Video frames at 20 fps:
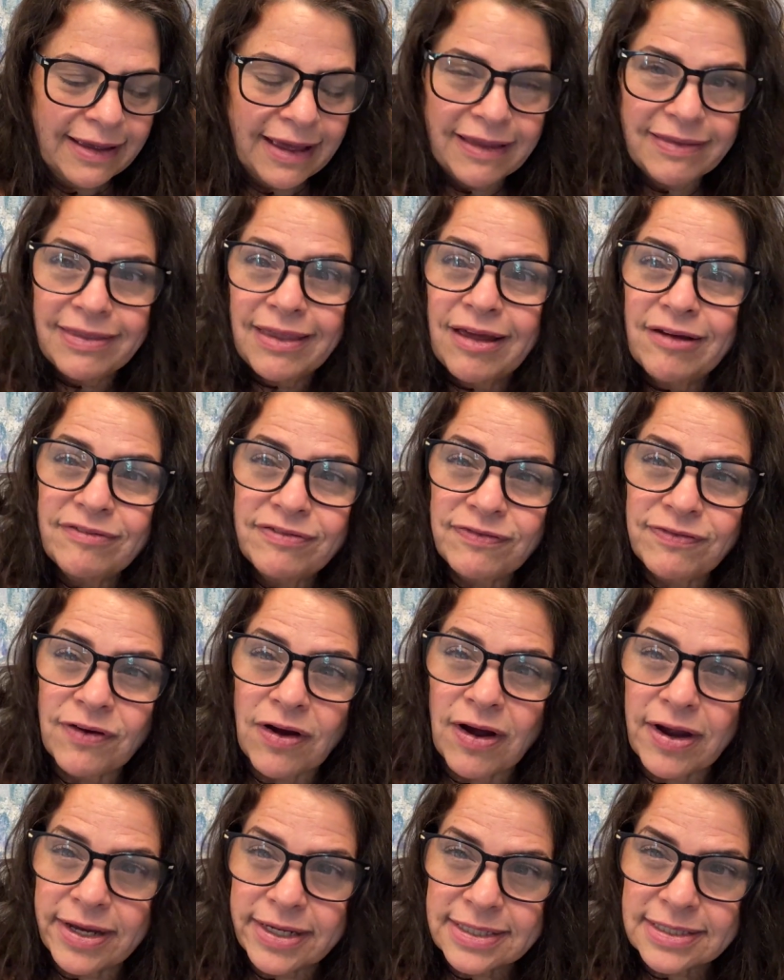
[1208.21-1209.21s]
I love
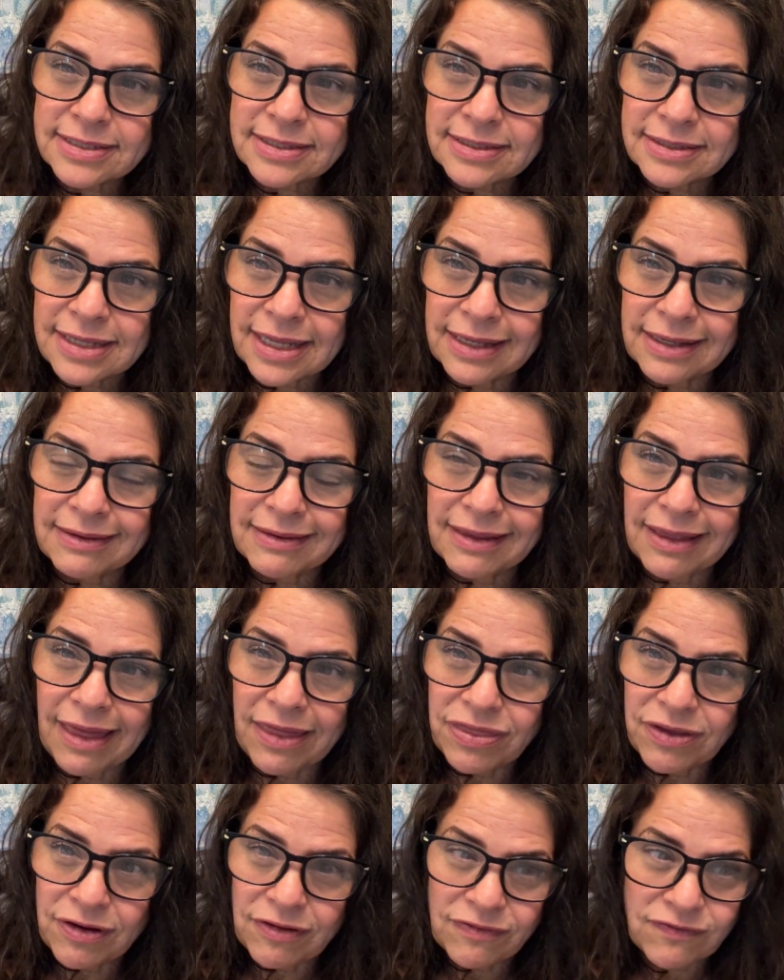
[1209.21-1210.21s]
font, like
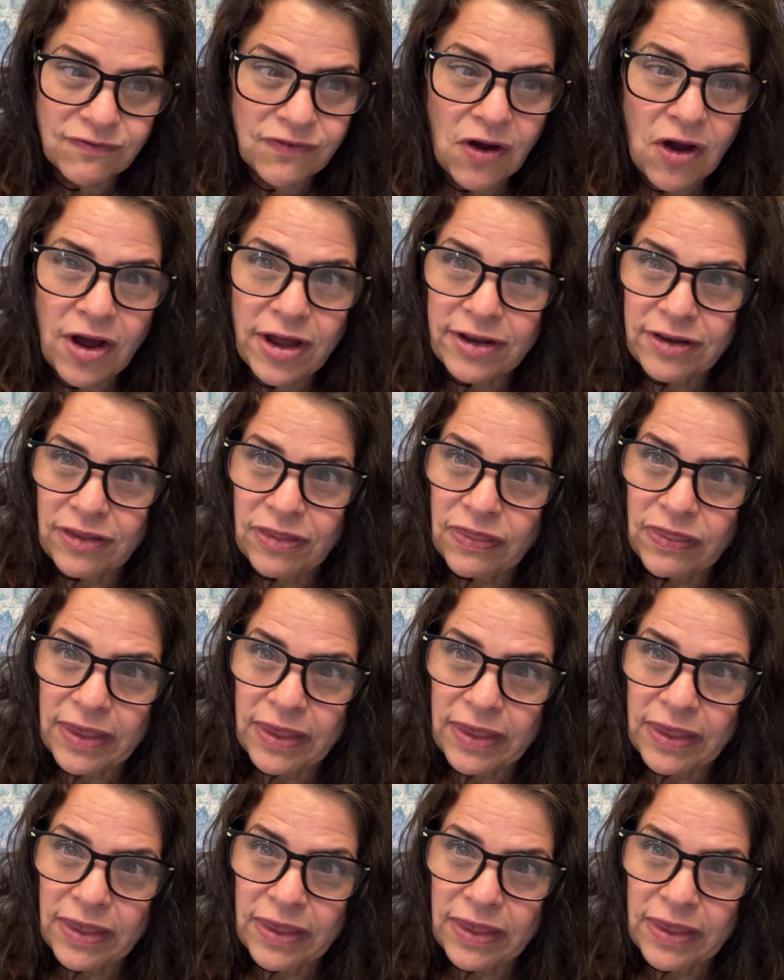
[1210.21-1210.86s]
other font